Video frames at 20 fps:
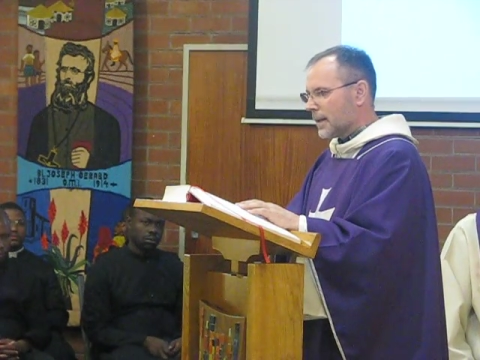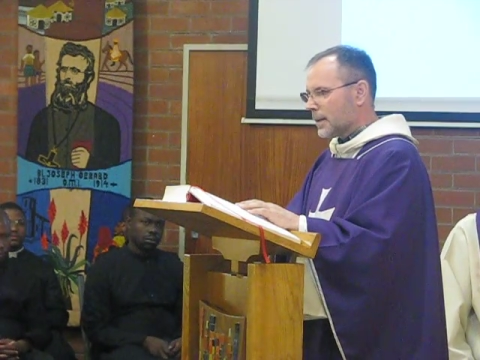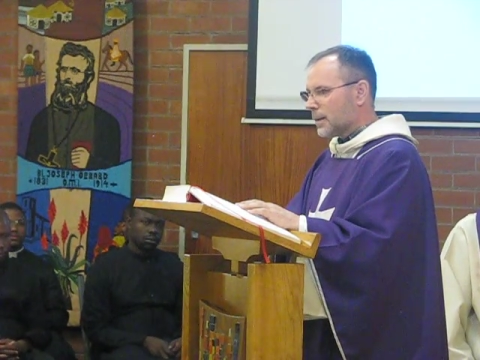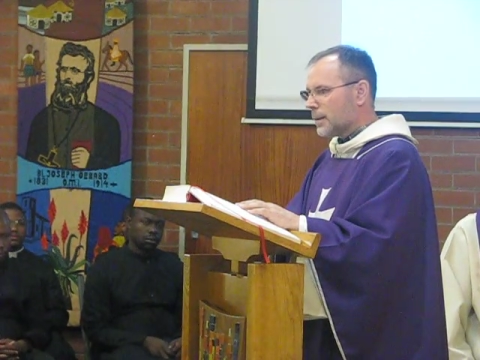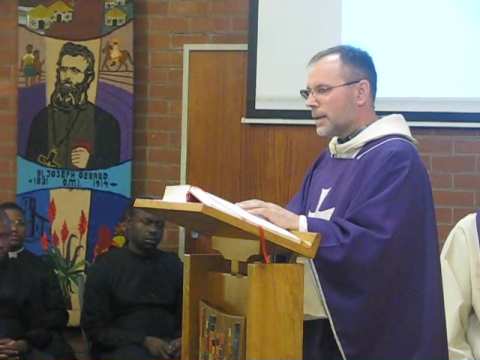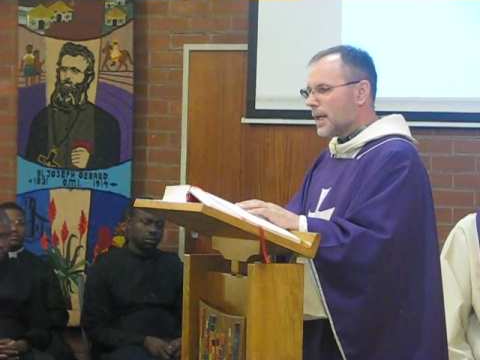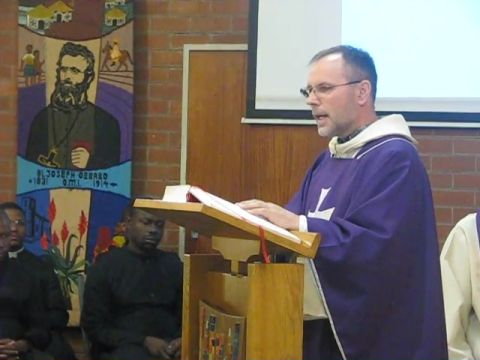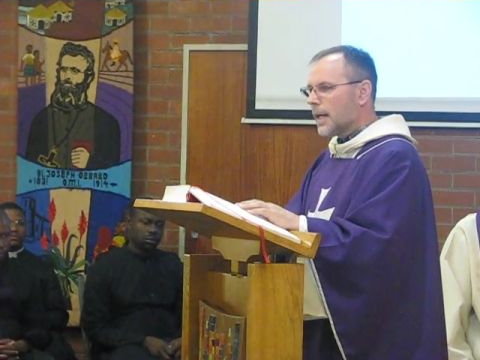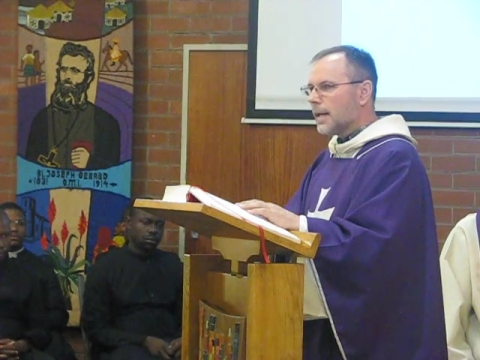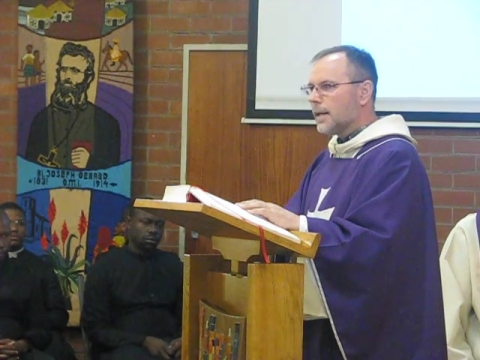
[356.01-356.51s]

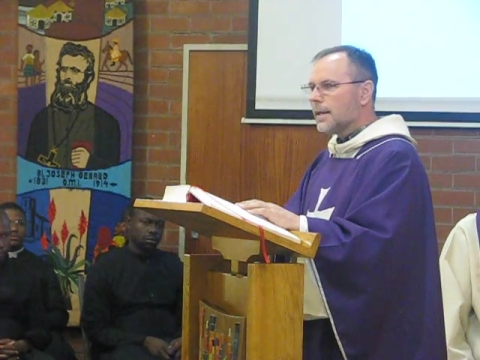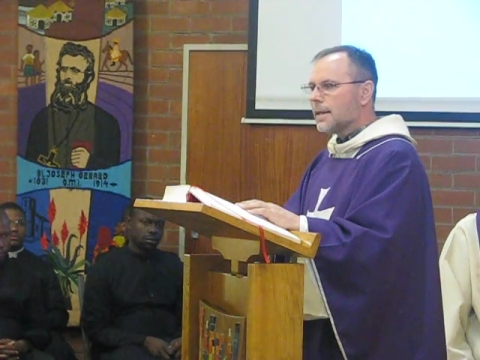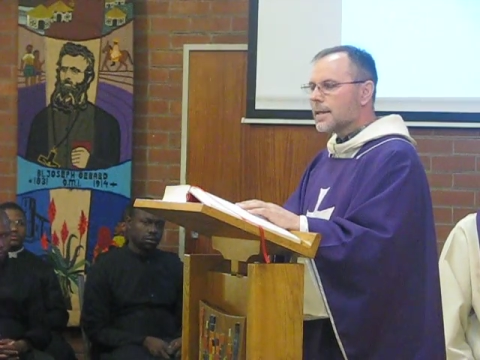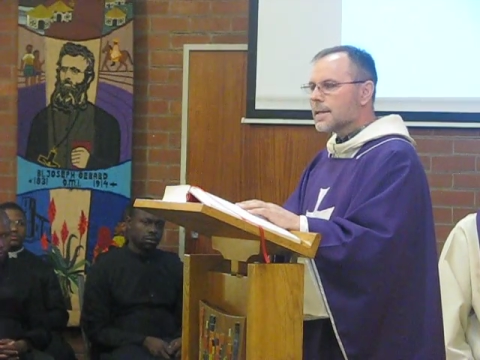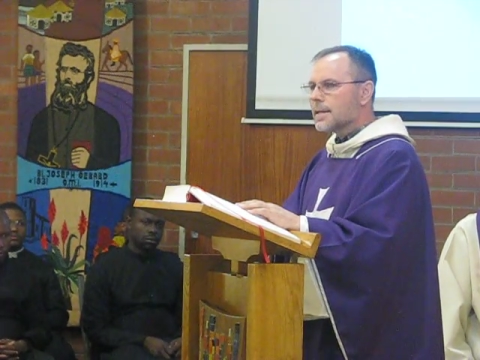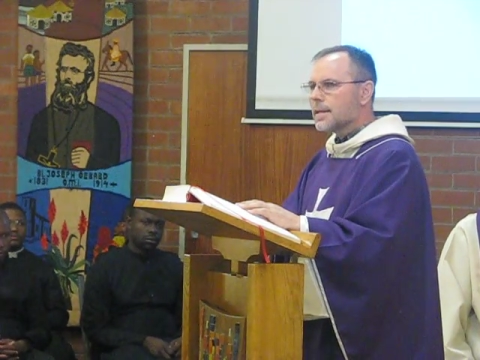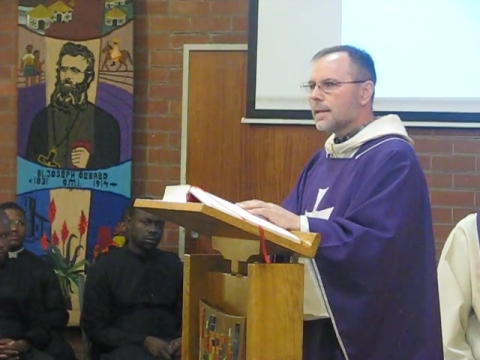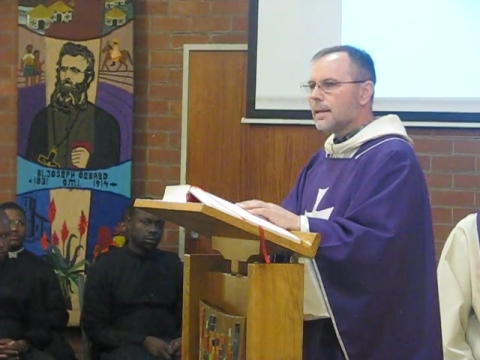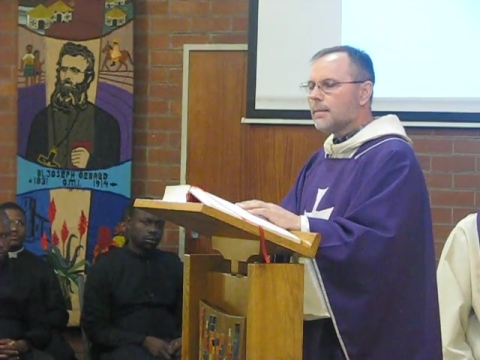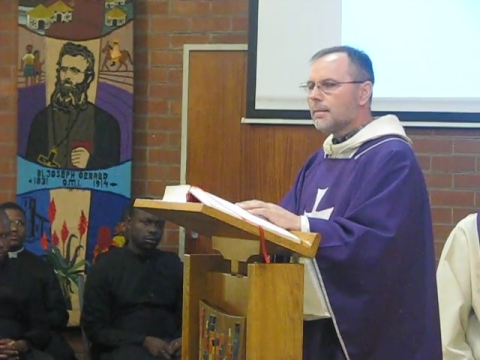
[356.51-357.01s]
Today,
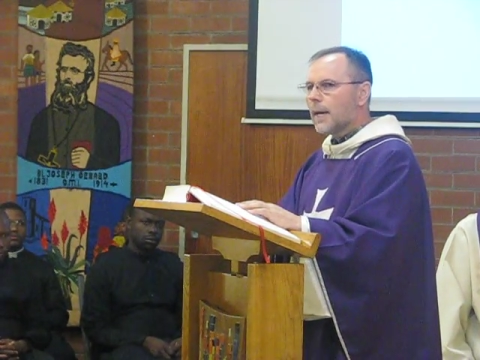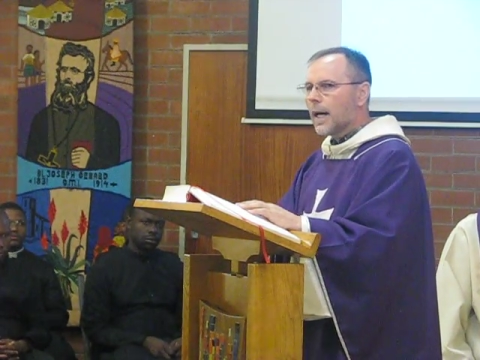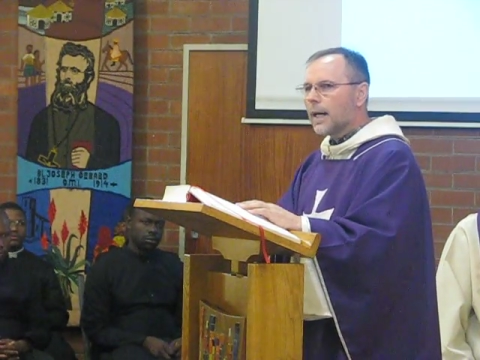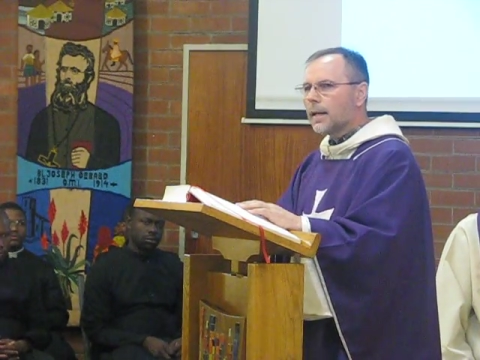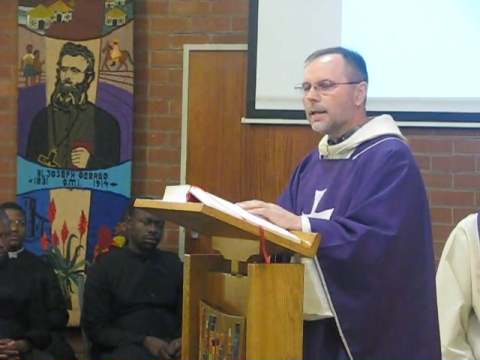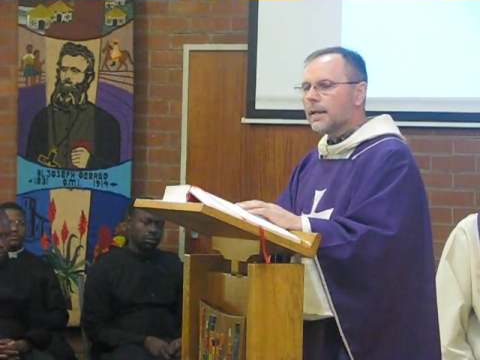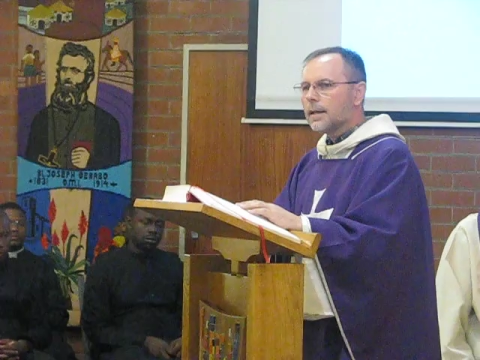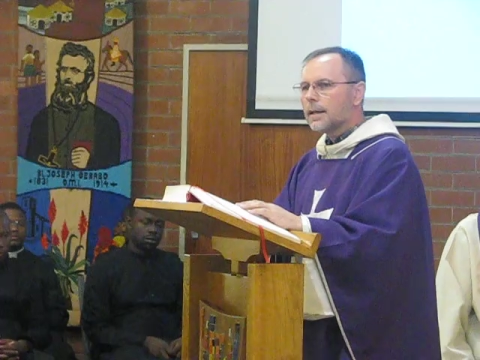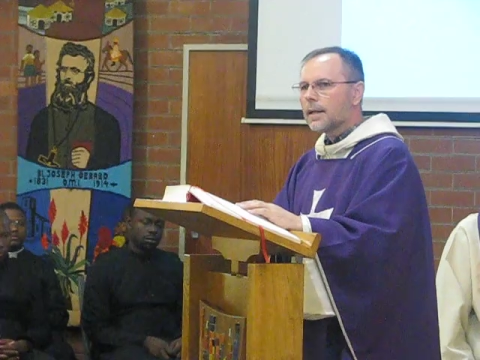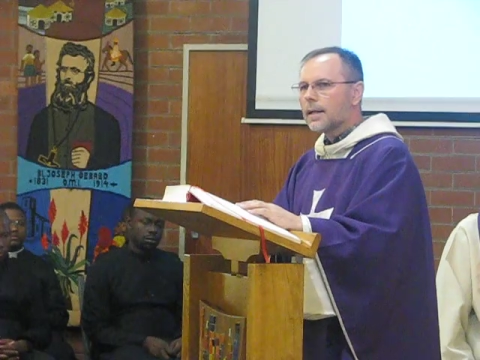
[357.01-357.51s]
this
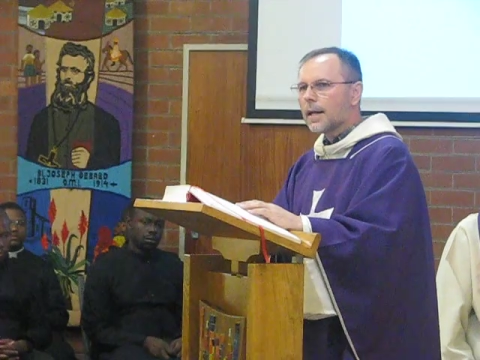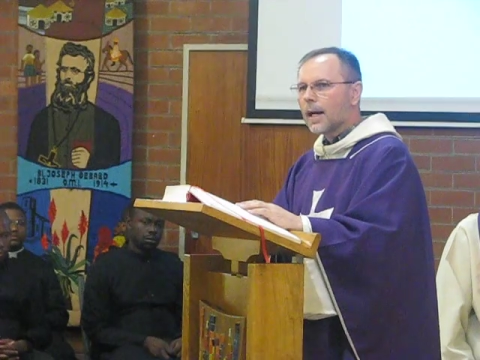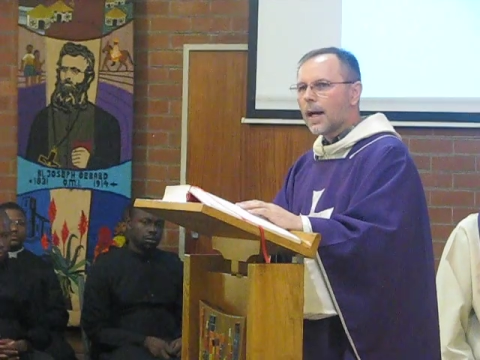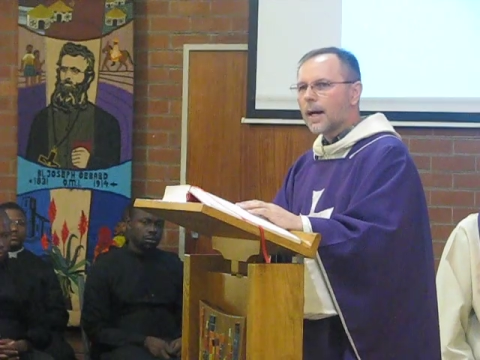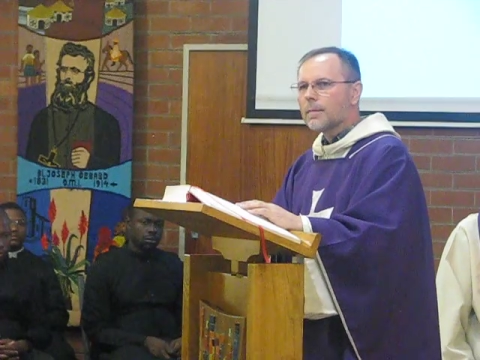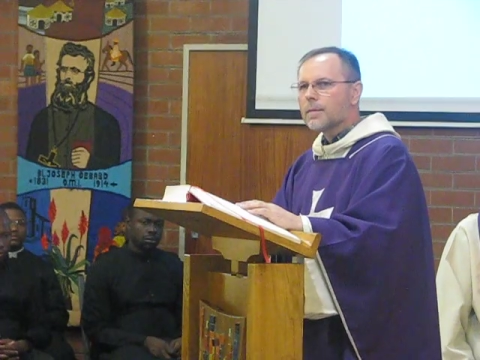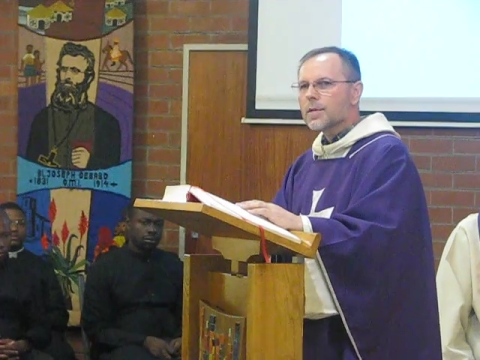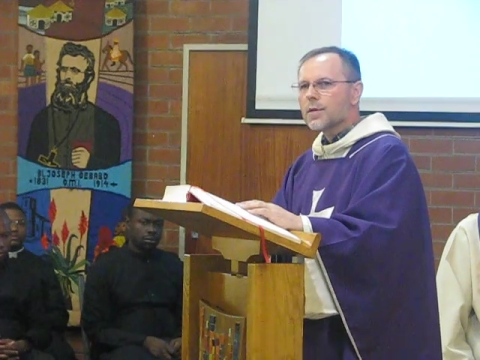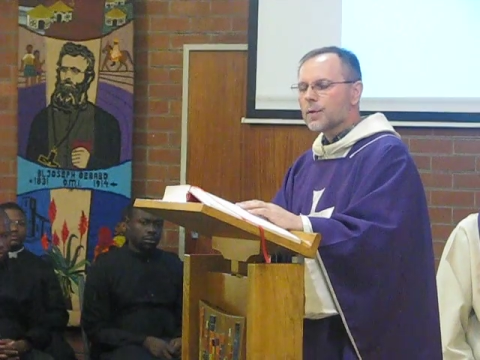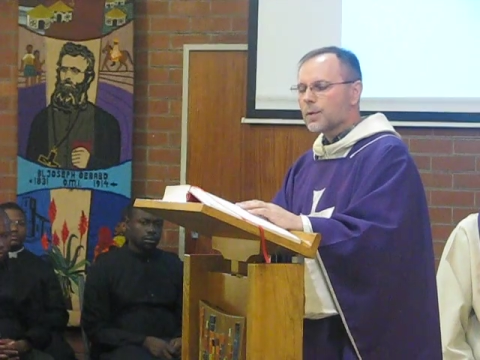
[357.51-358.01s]
reminder
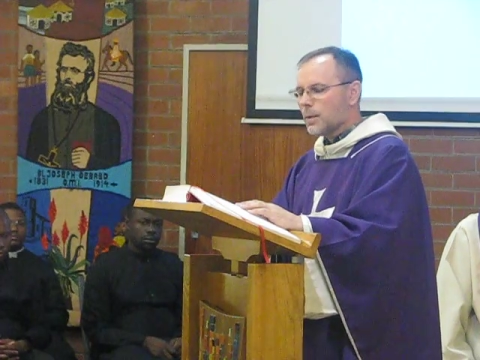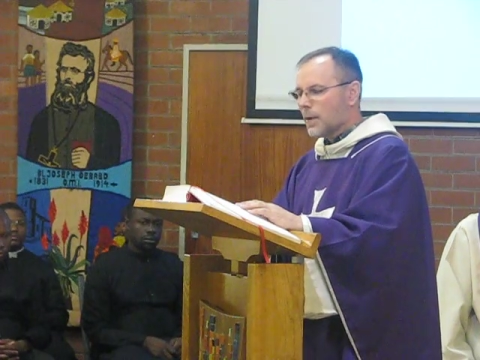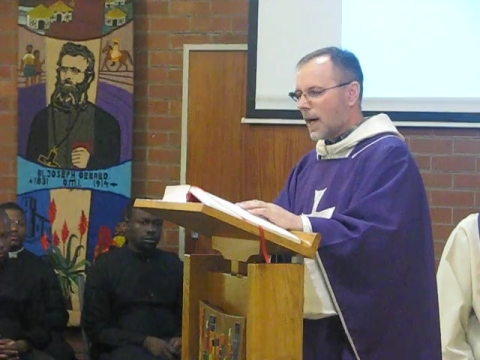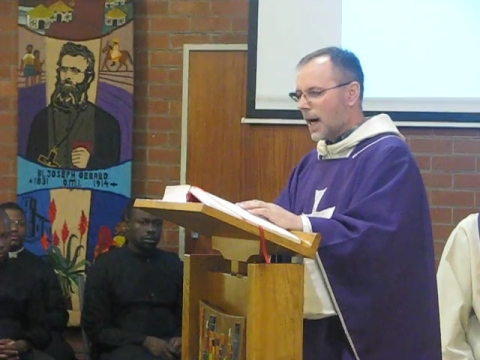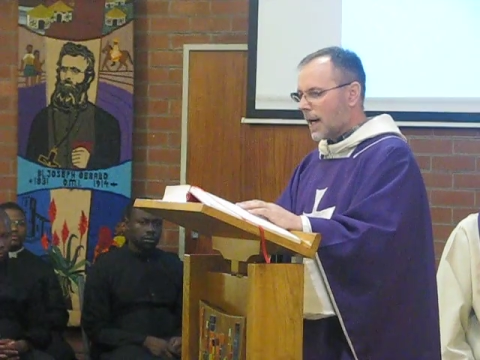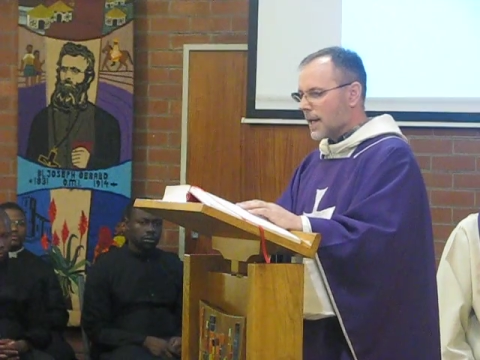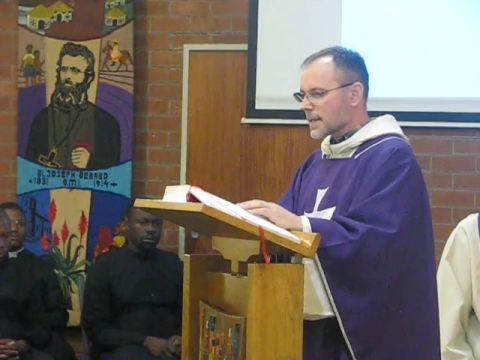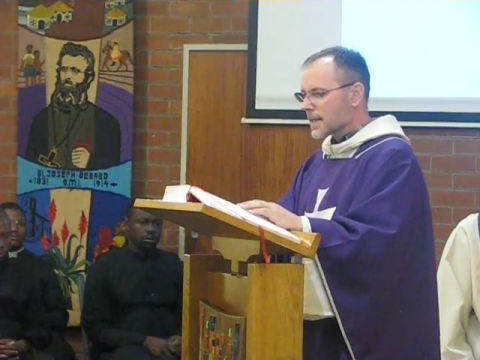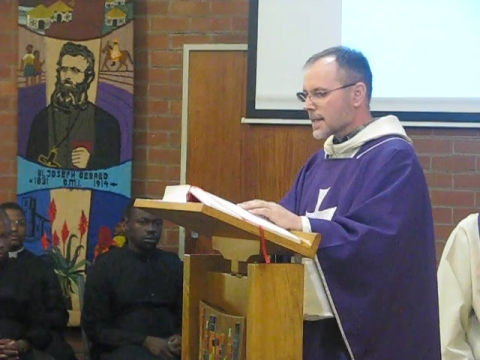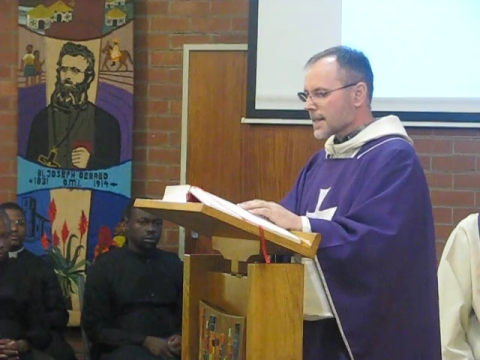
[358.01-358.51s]
comes to
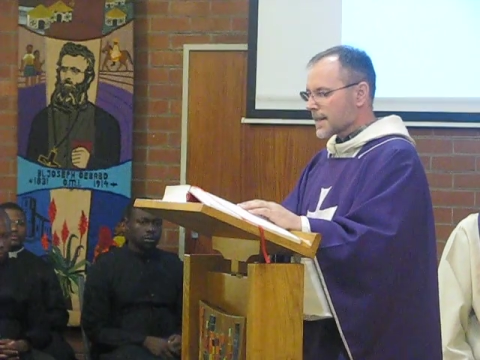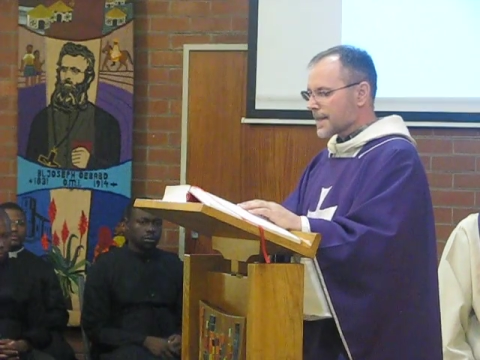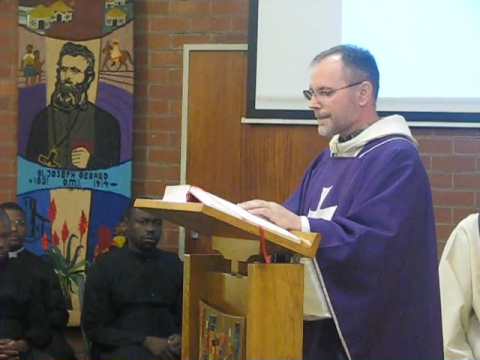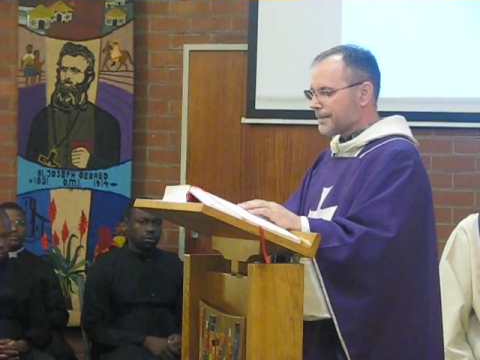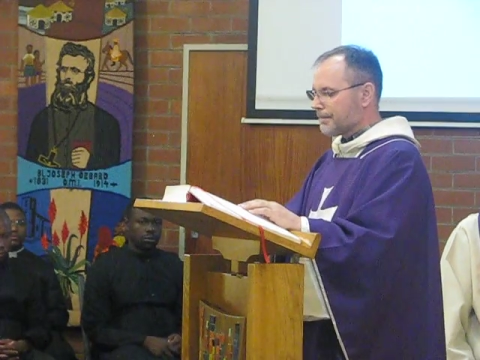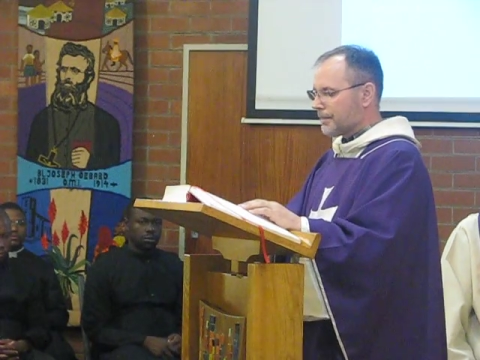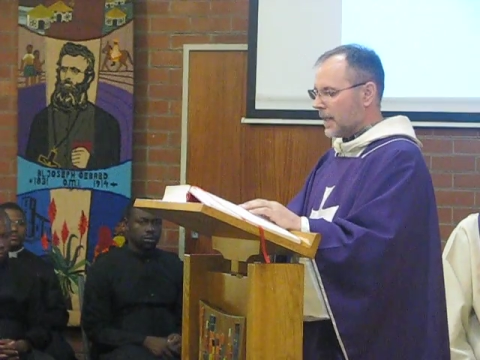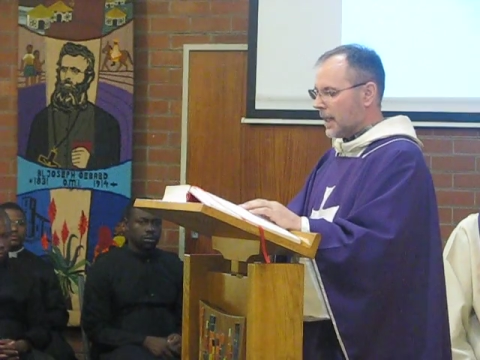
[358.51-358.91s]
us